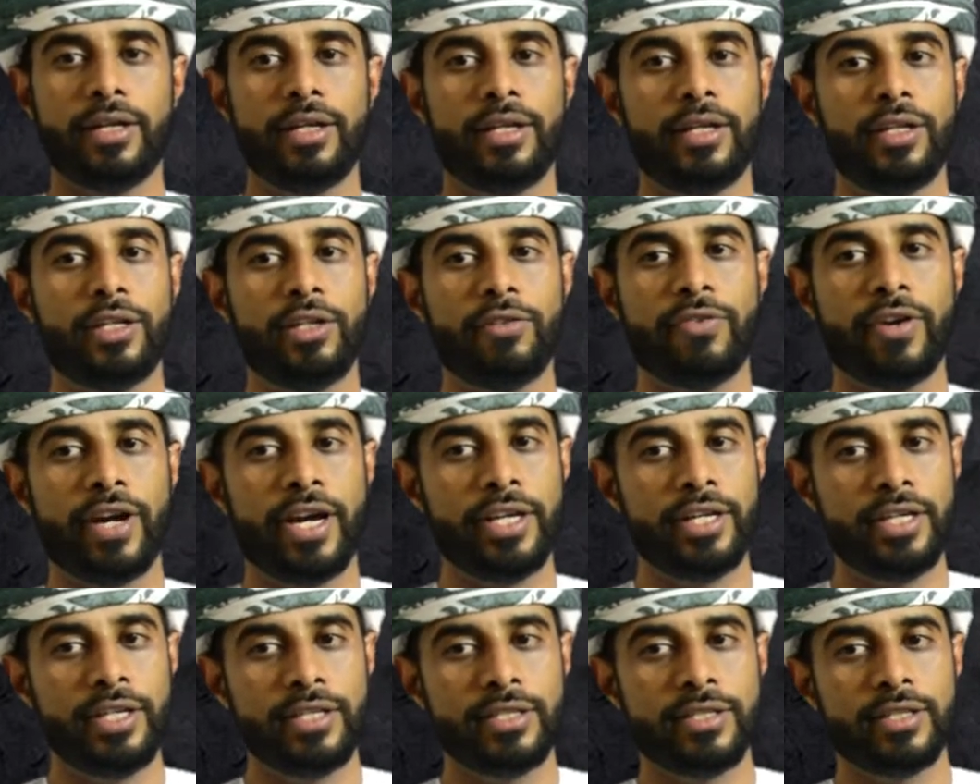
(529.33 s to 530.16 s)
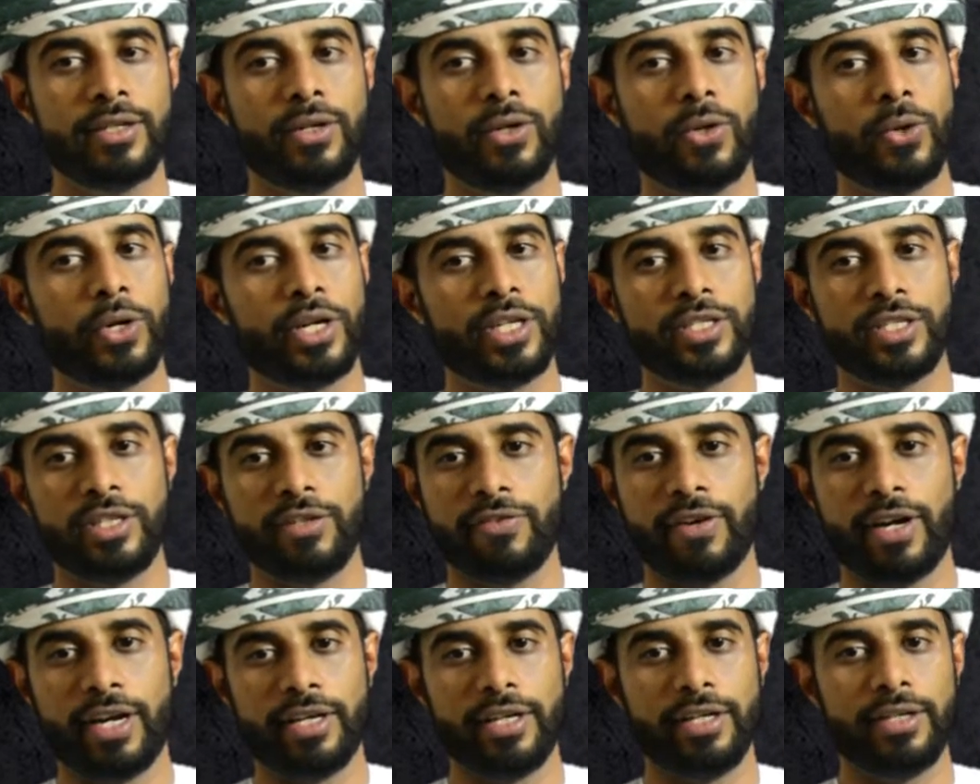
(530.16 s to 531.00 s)
divided or is
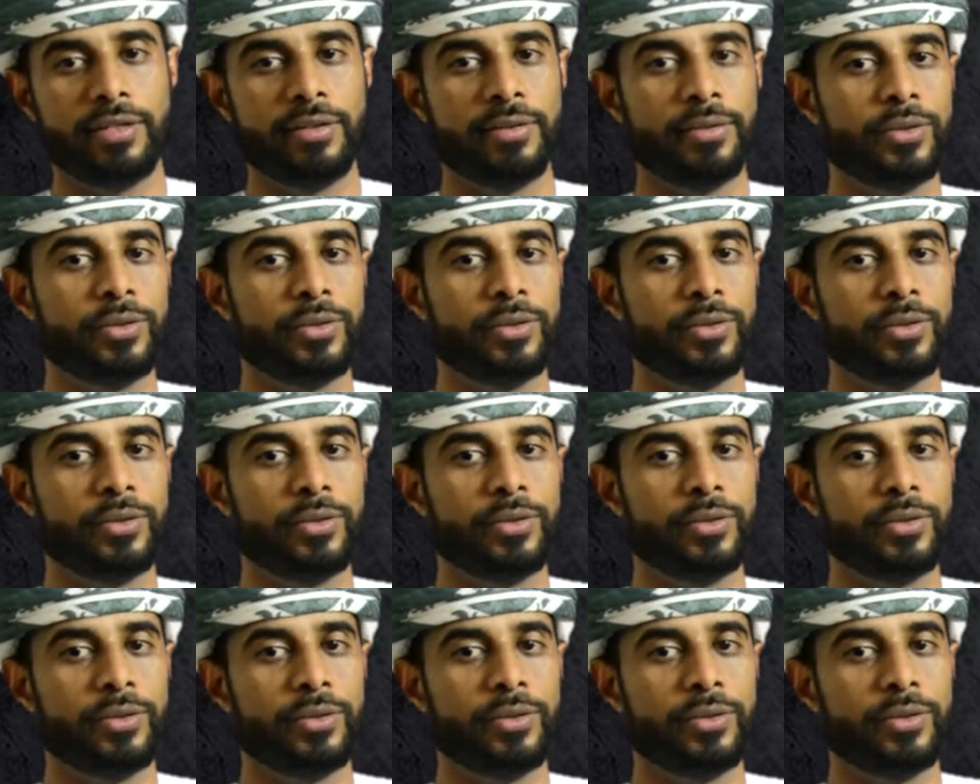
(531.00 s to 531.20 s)
divided.